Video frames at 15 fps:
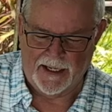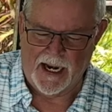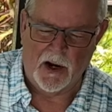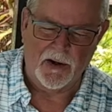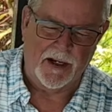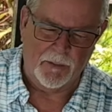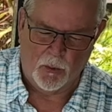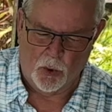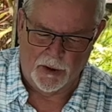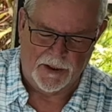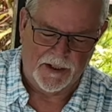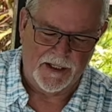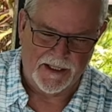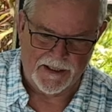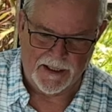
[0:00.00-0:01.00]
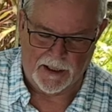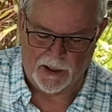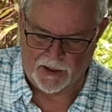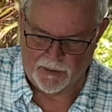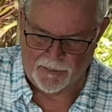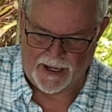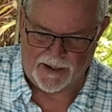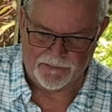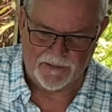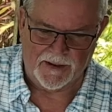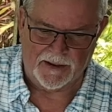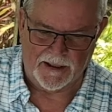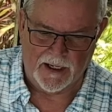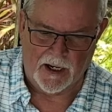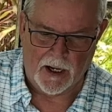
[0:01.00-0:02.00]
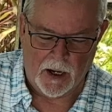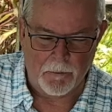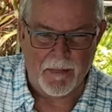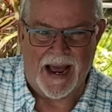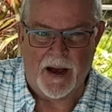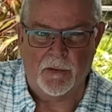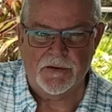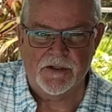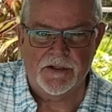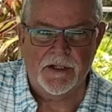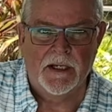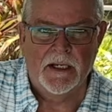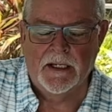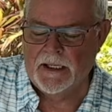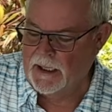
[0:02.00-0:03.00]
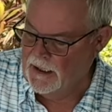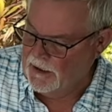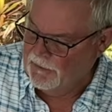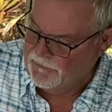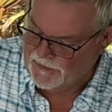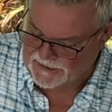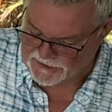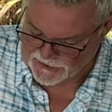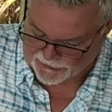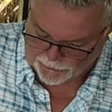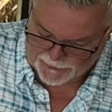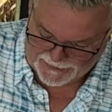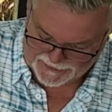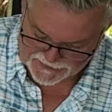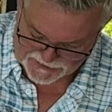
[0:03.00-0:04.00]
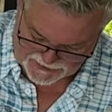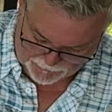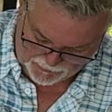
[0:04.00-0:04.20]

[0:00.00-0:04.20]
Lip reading: and I'll get more into detail about the amounts of these ingredients that